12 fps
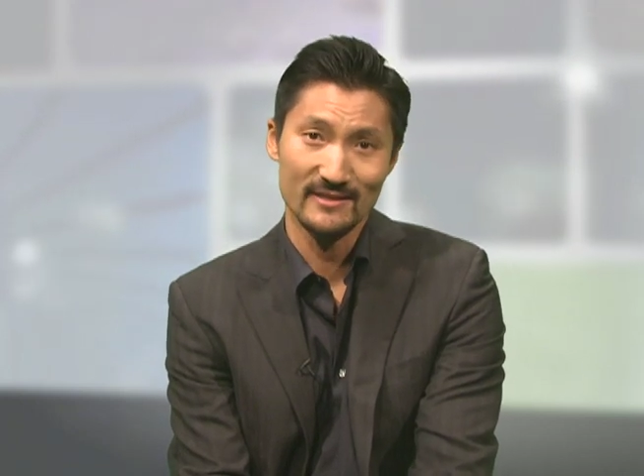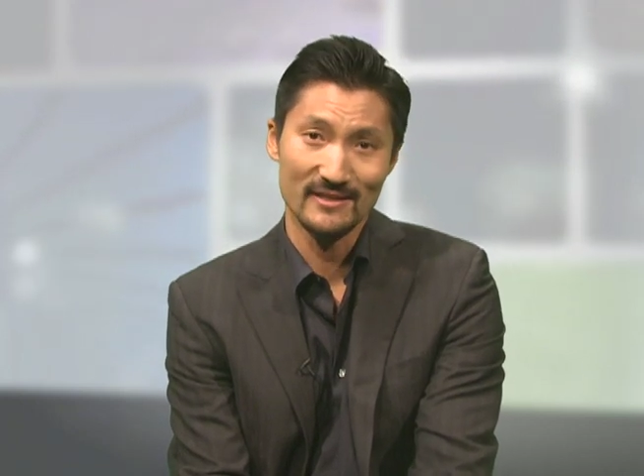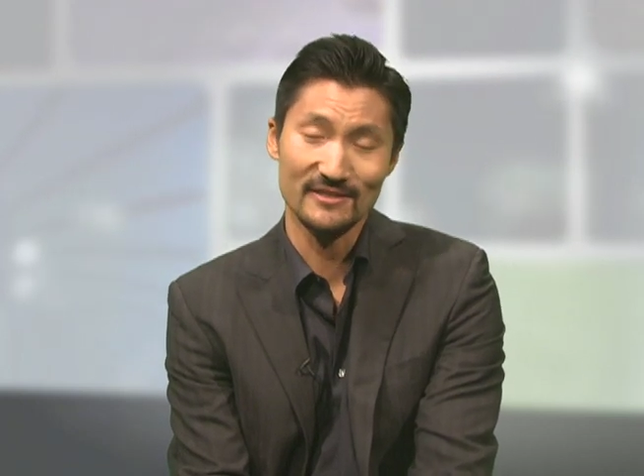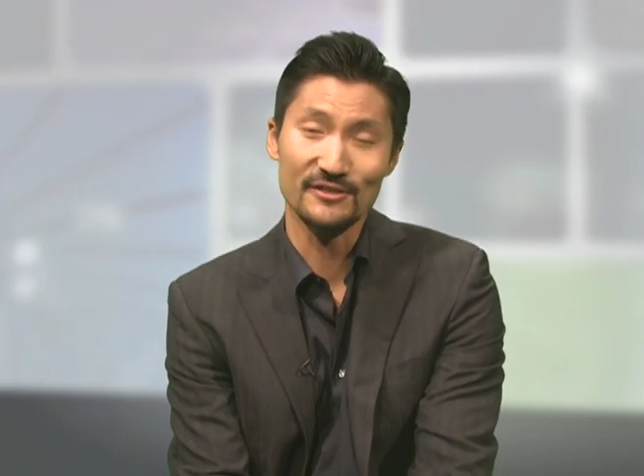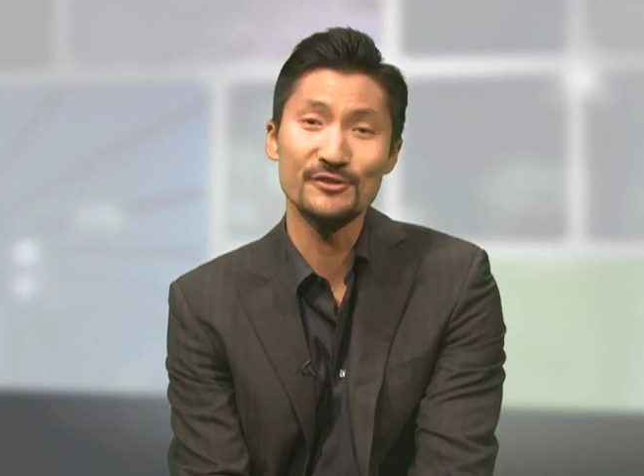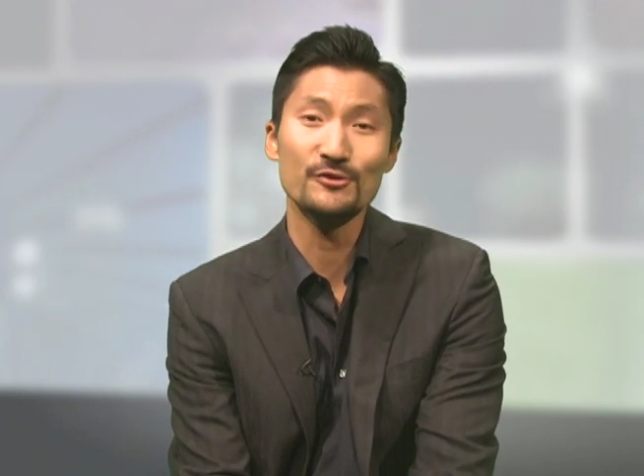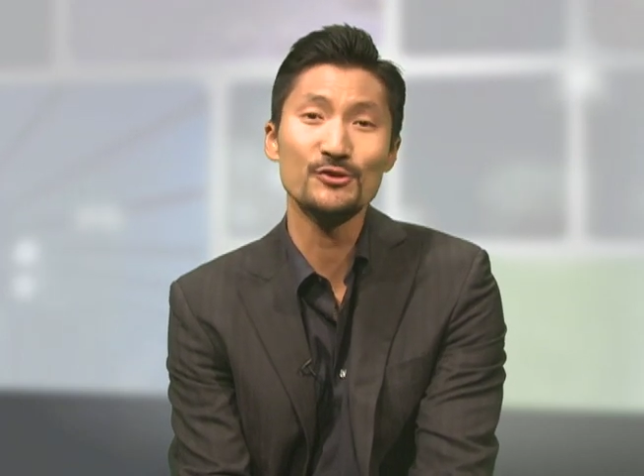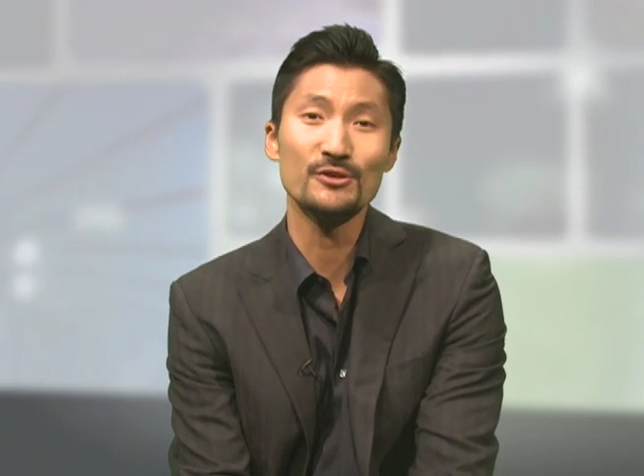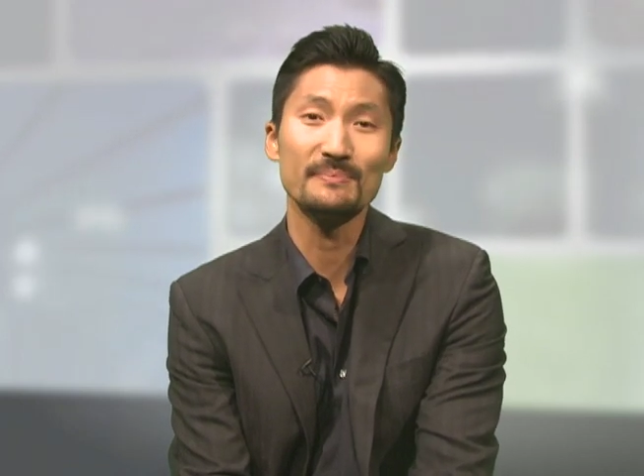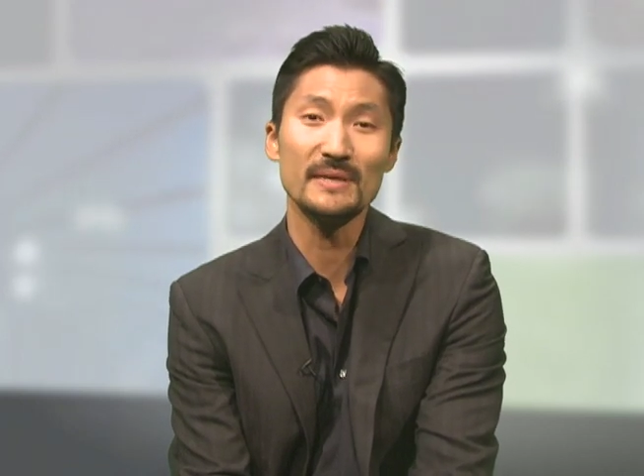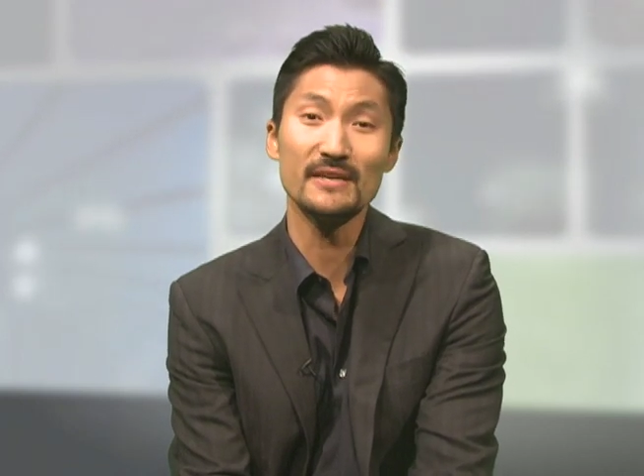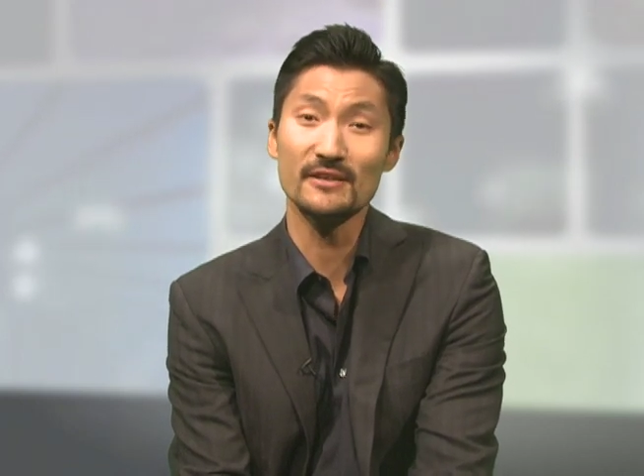as our social
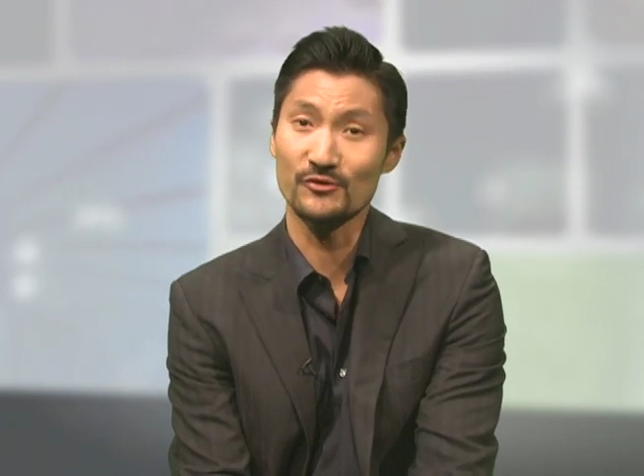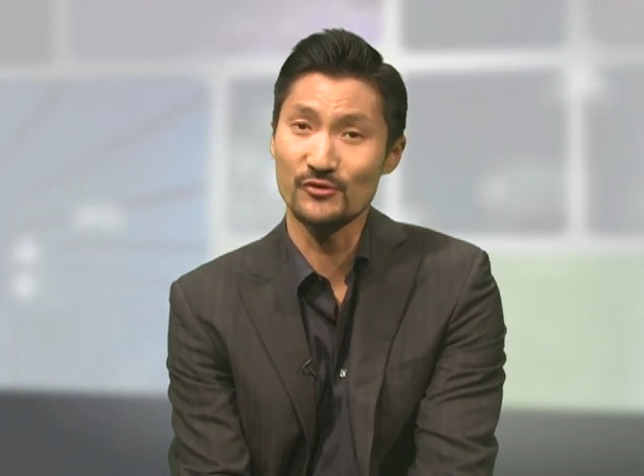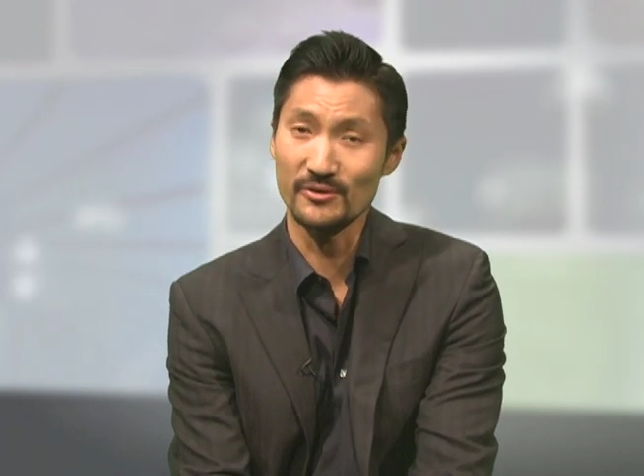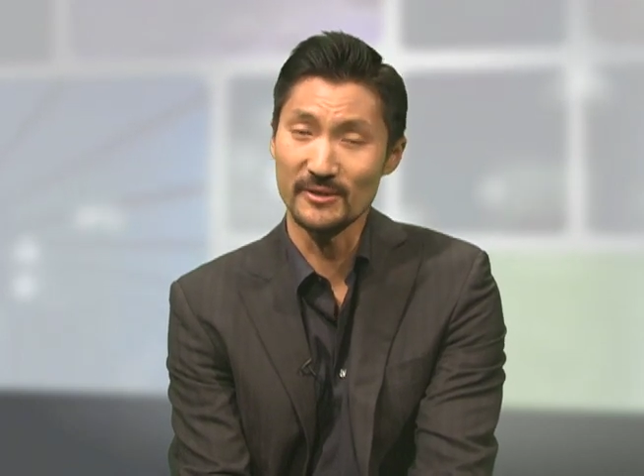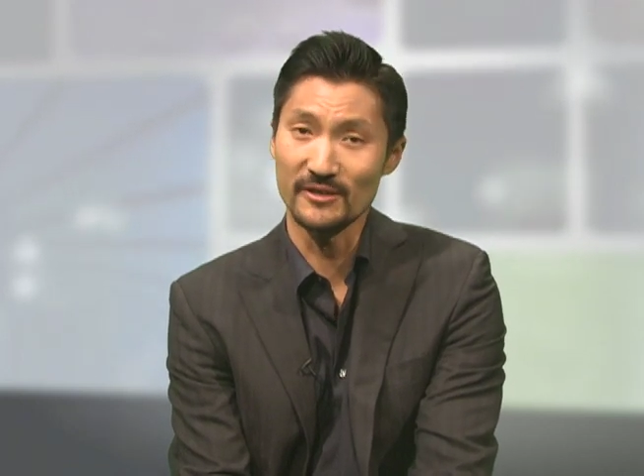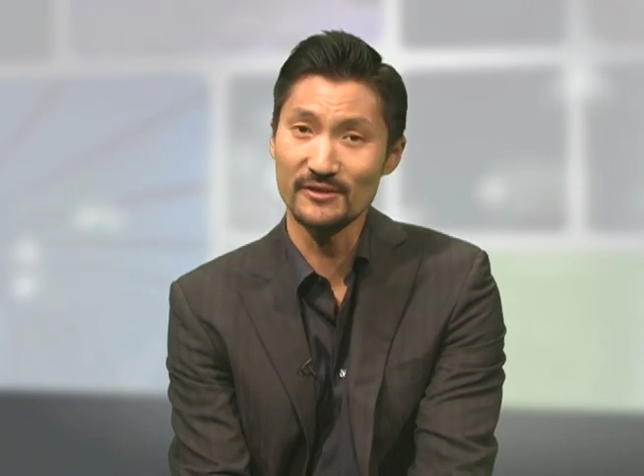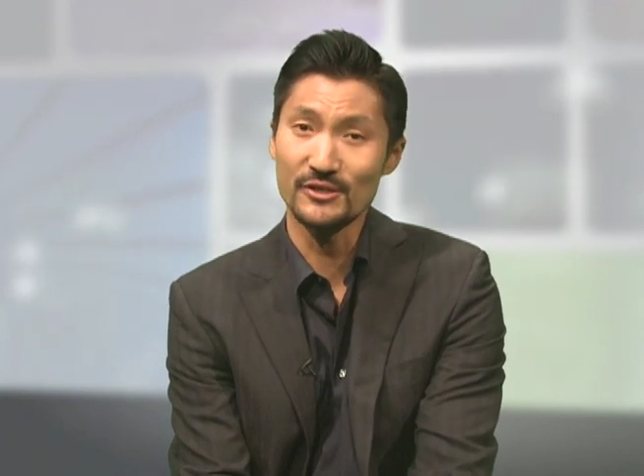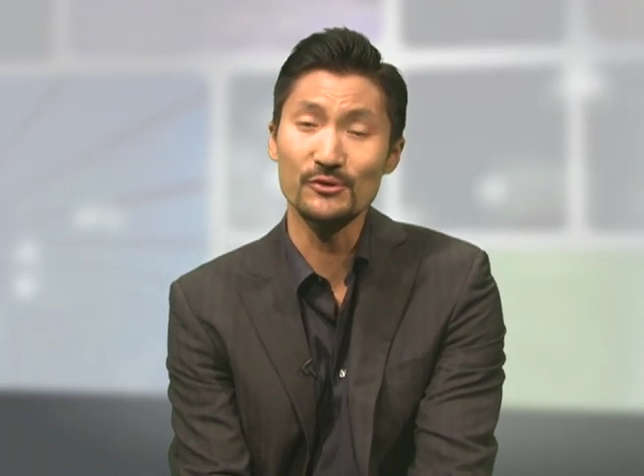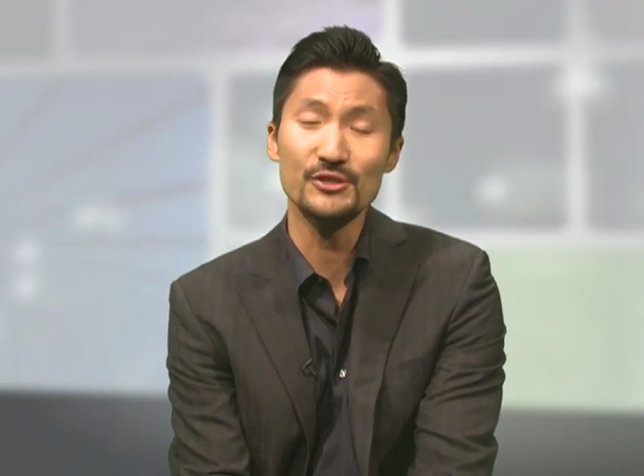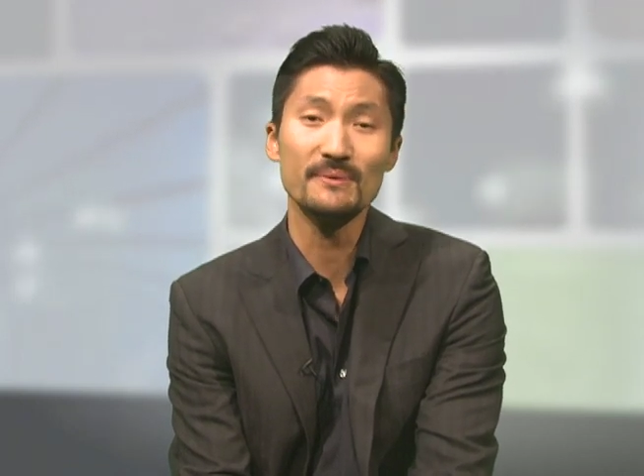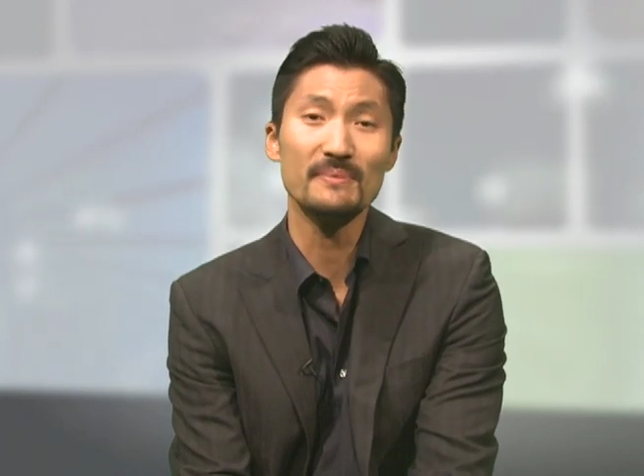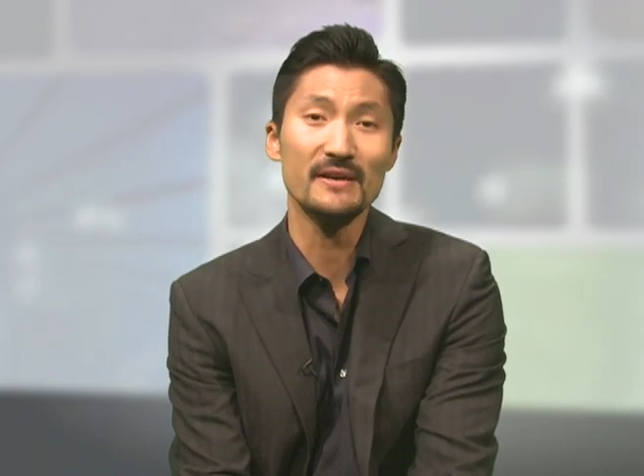media contributor
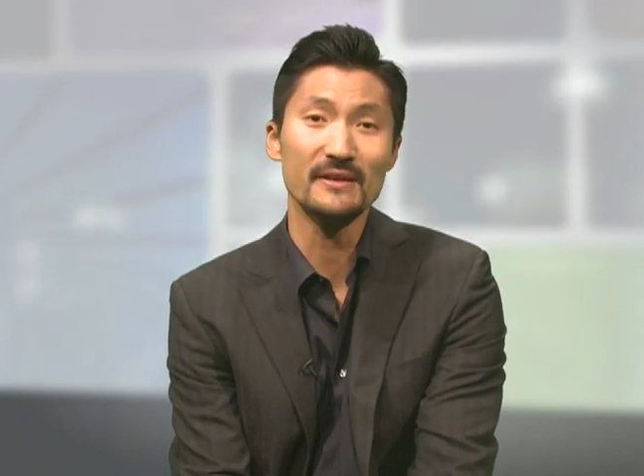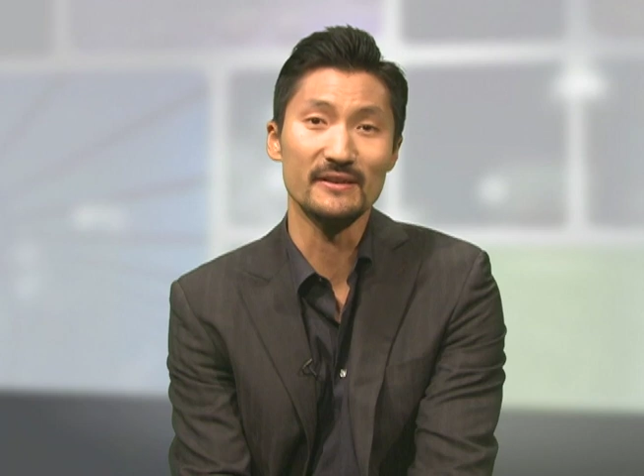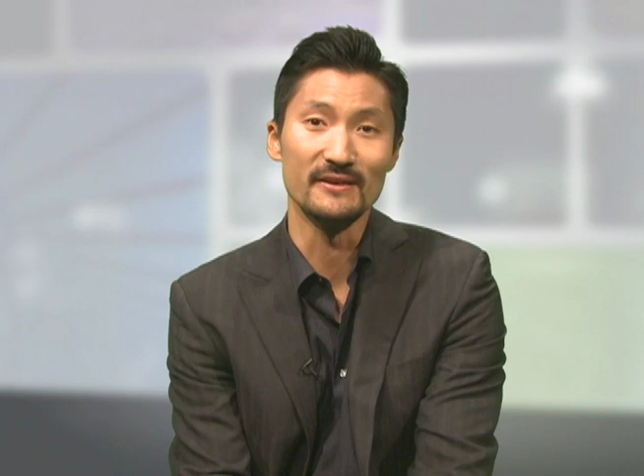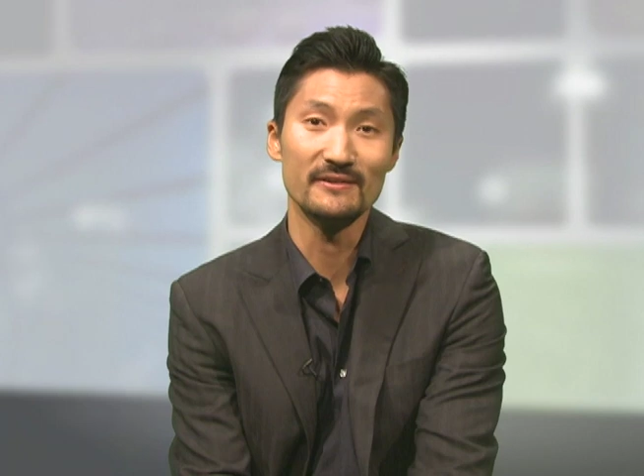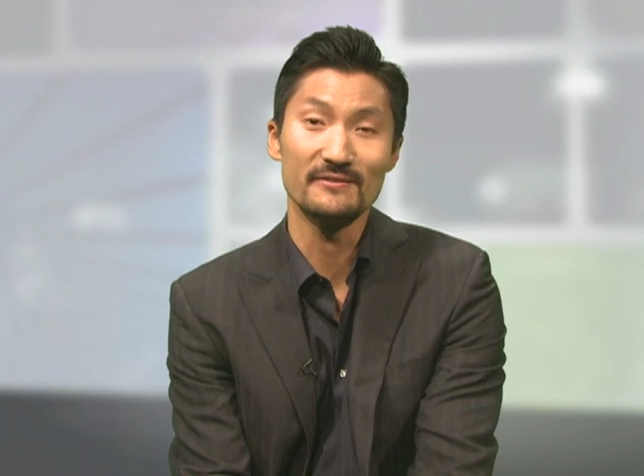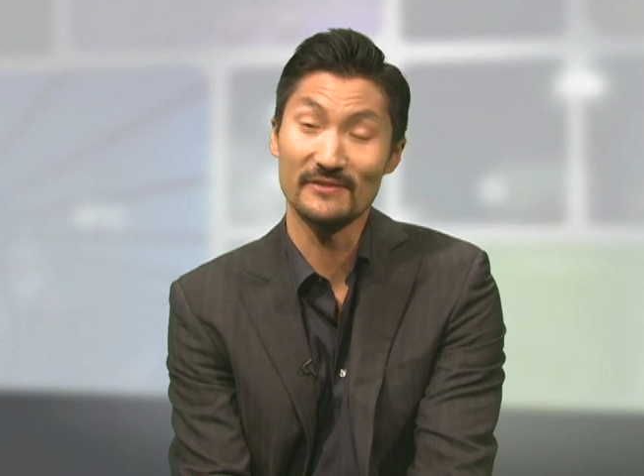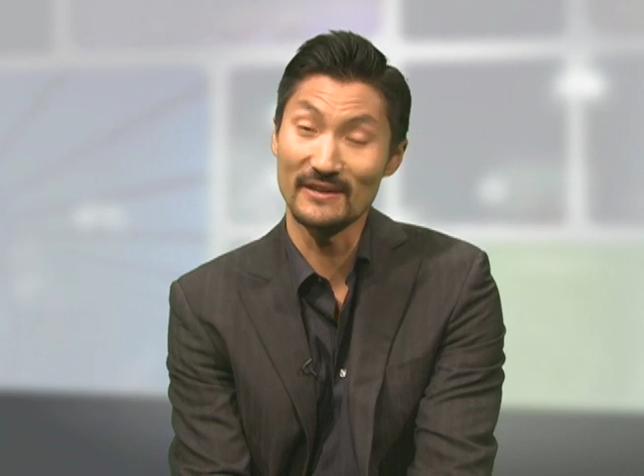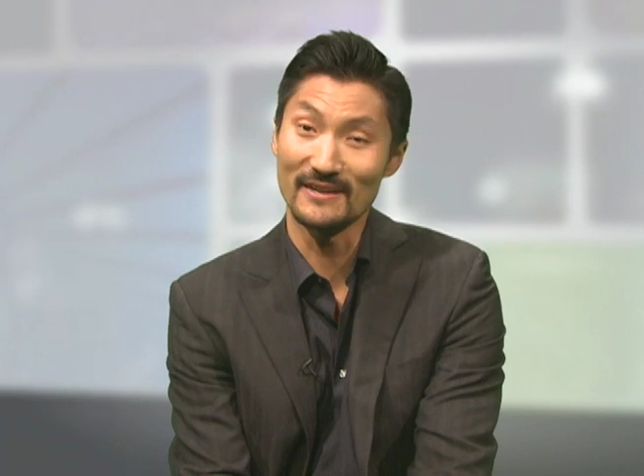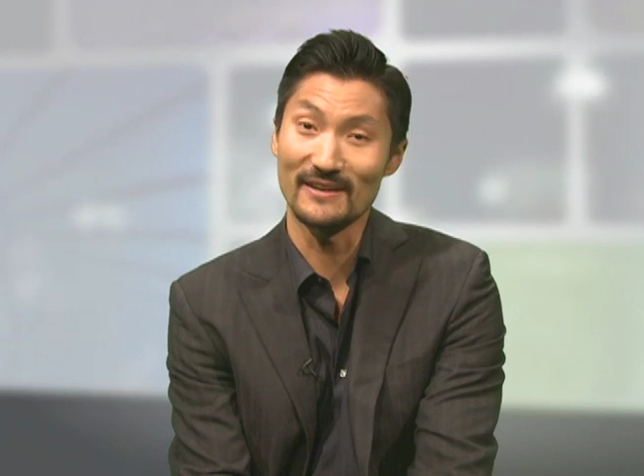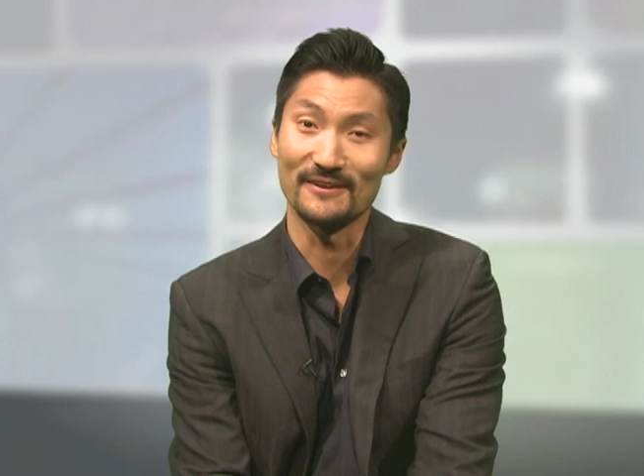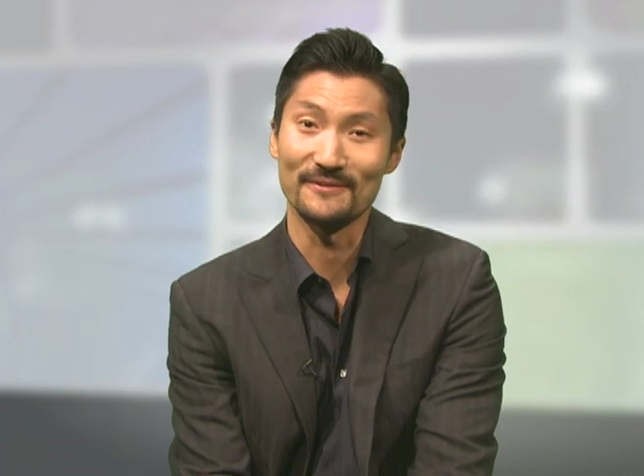Toshi Maeda found out.